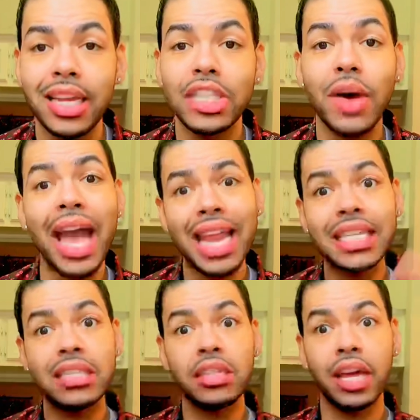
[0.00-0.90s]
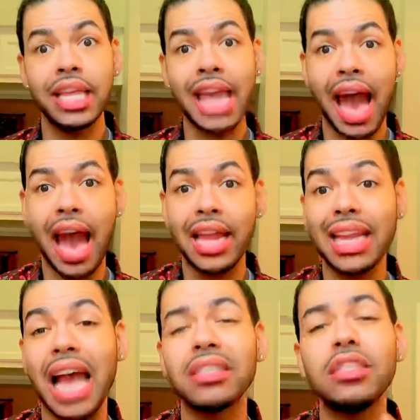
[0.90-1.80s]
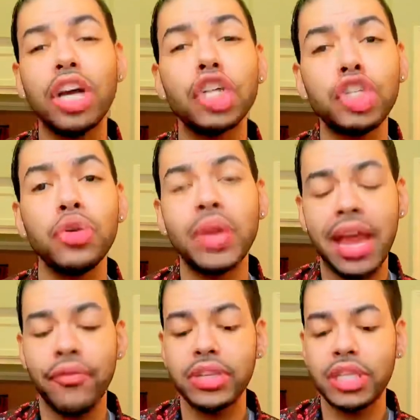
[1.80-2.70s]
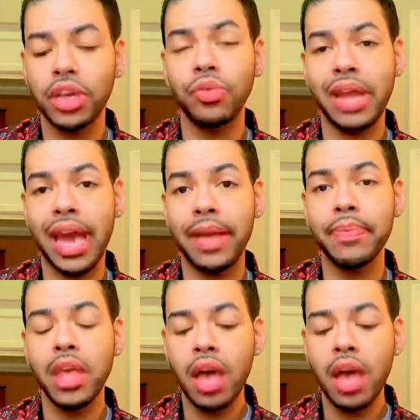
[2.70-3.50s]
So I had a study guide and I stuck to it every single day.